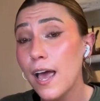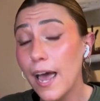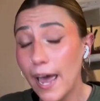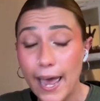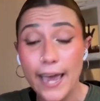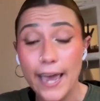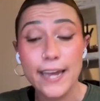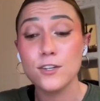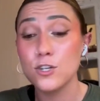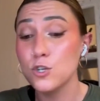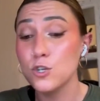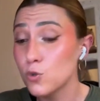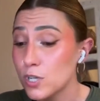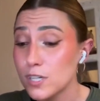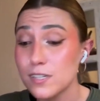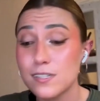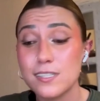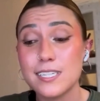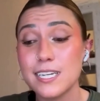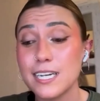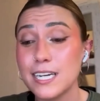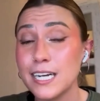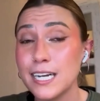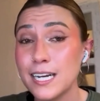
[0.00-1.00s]
And you can
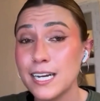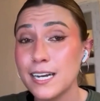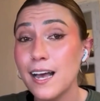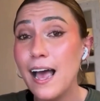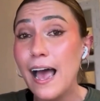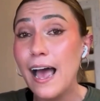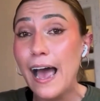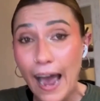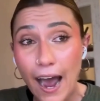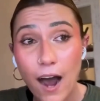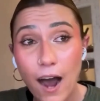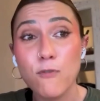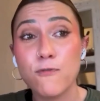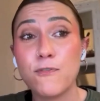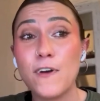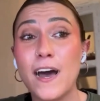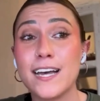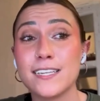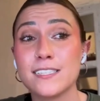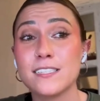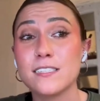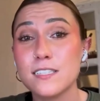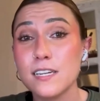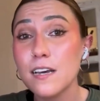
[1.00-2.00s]
see how
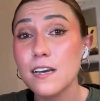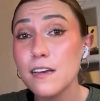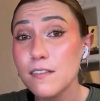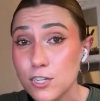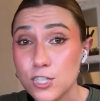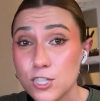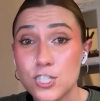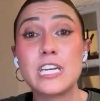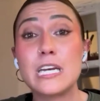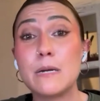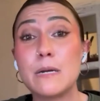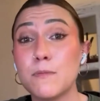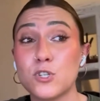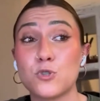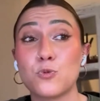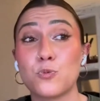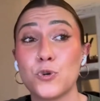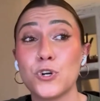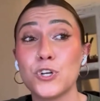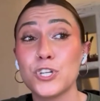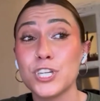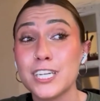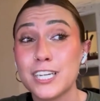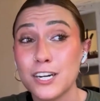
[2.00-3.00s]
fast this team is
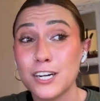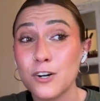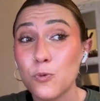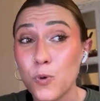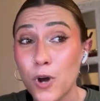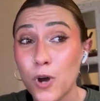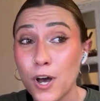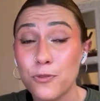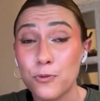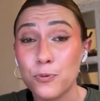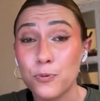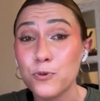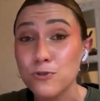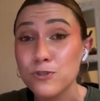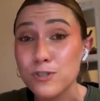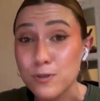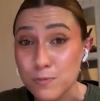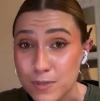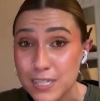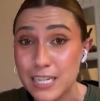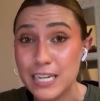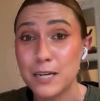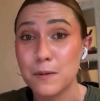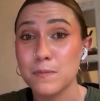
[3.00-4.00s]
really going to run through some
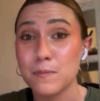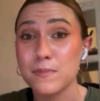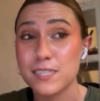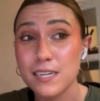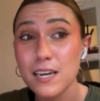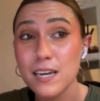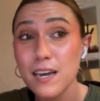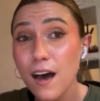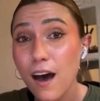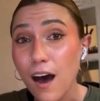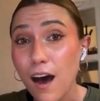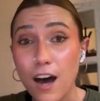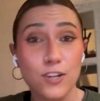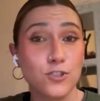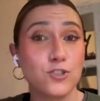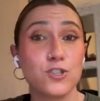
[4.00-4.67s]
teams uh,